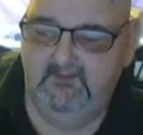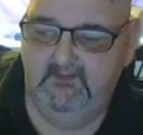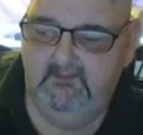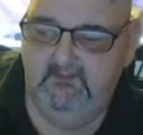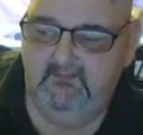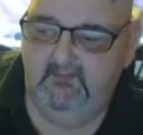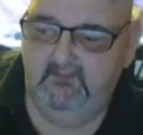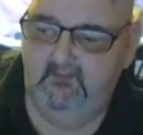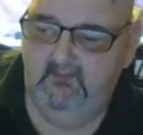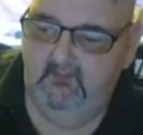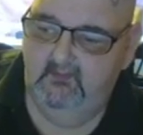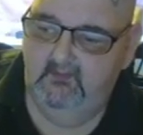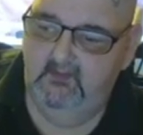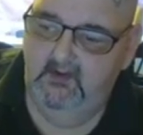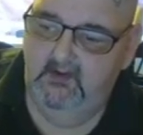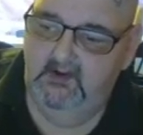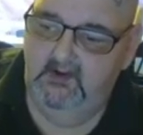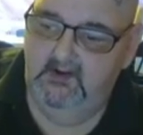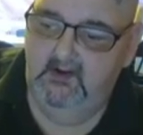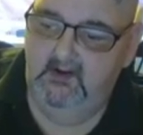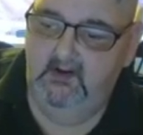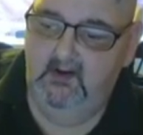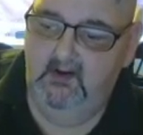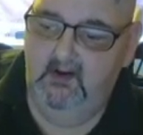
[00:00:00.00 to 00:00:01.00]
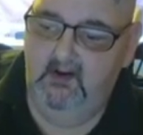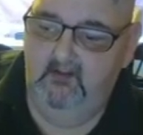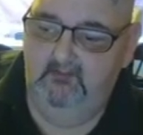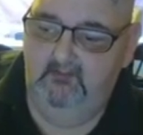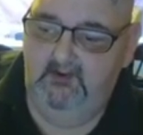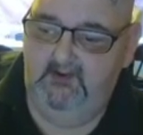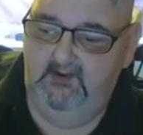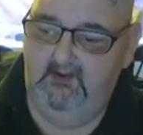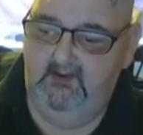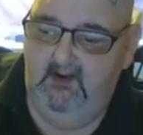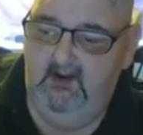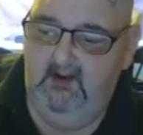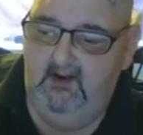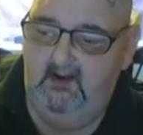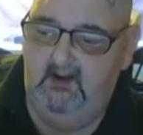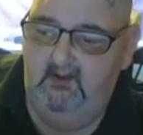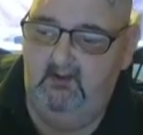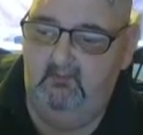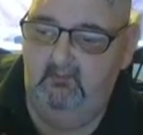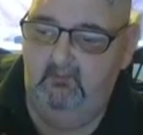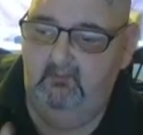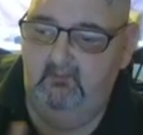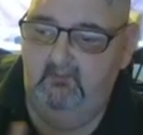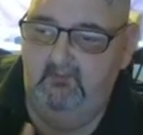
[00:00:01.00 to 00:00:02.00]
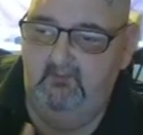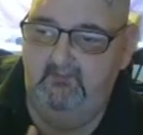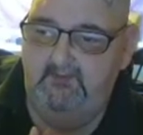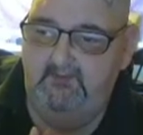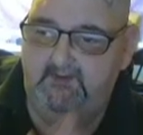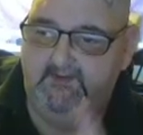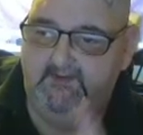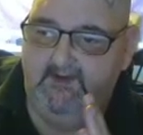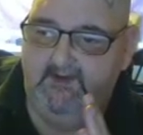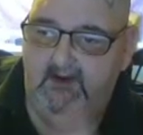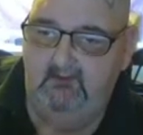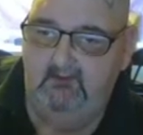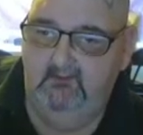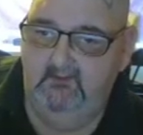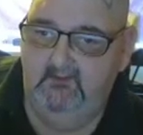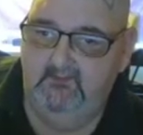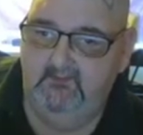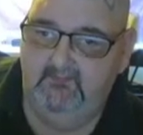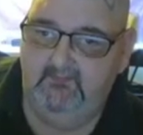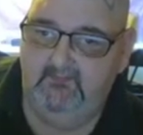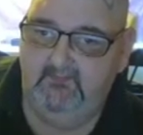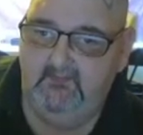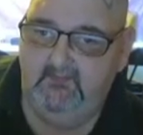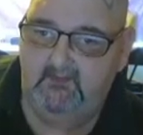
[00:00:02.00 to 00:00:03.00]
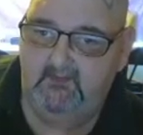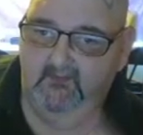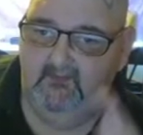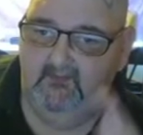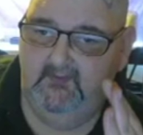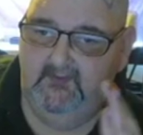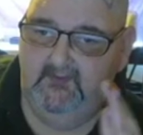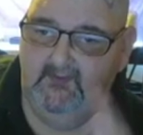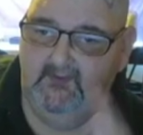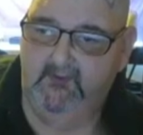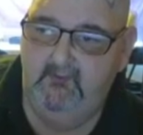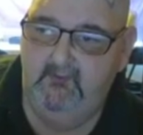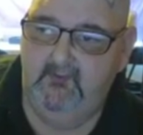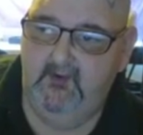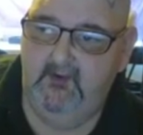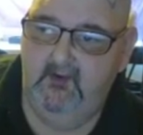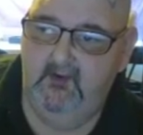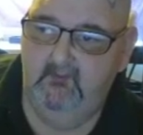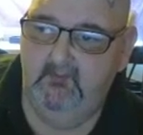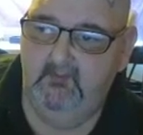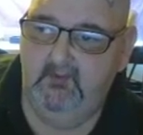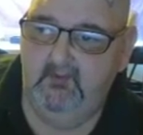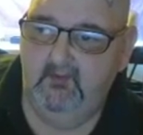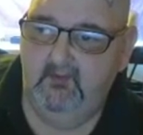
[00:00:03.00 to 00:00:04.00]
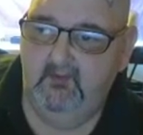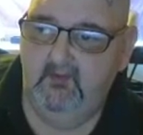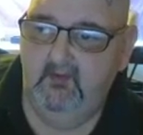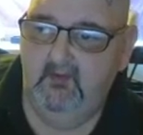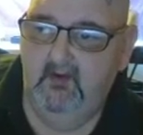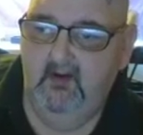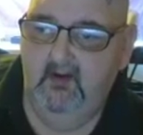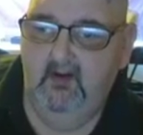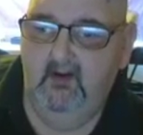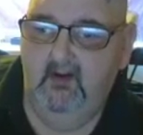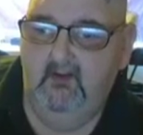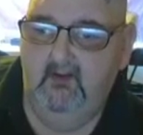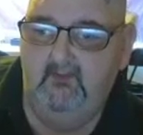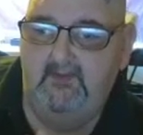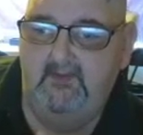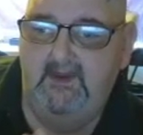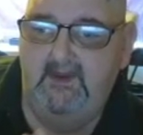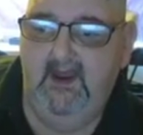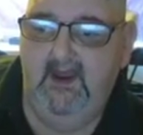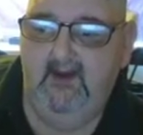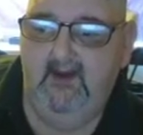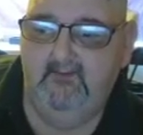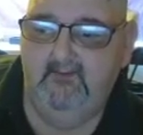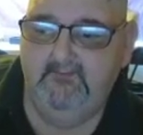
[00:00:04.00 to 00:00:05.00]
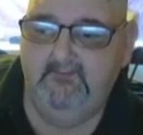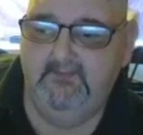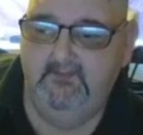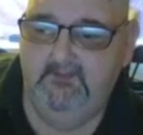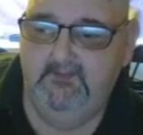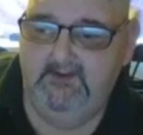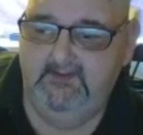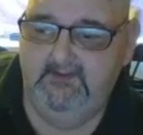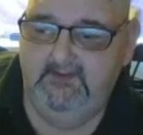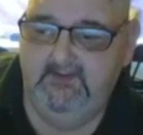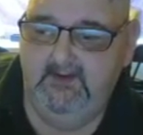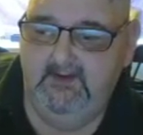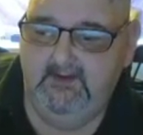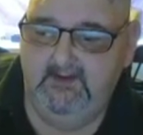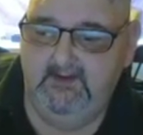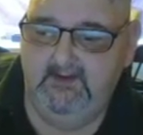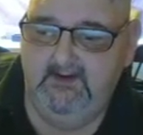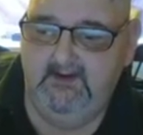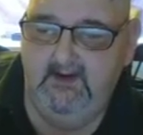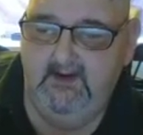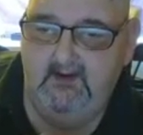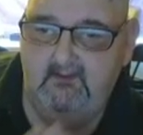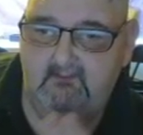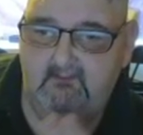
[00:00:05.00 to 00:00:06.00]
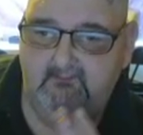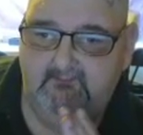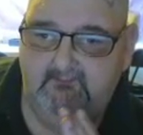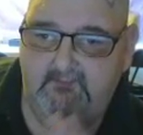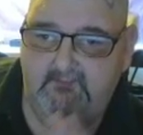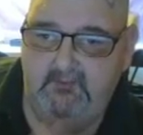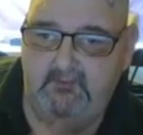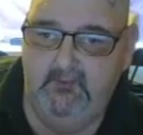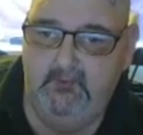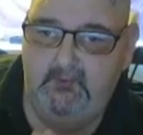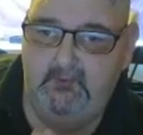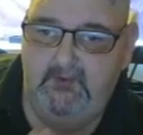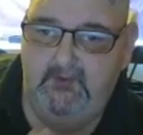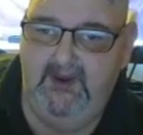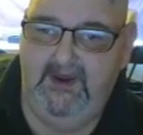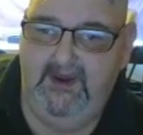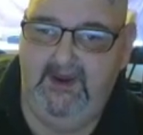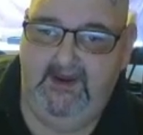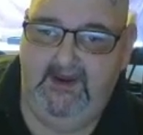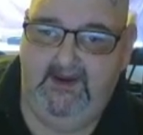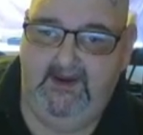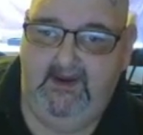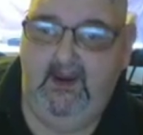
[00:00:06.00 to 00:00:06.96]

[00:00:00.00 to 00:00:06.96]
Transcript: So, but the carrots, the cucumber, they have to be taken care of today,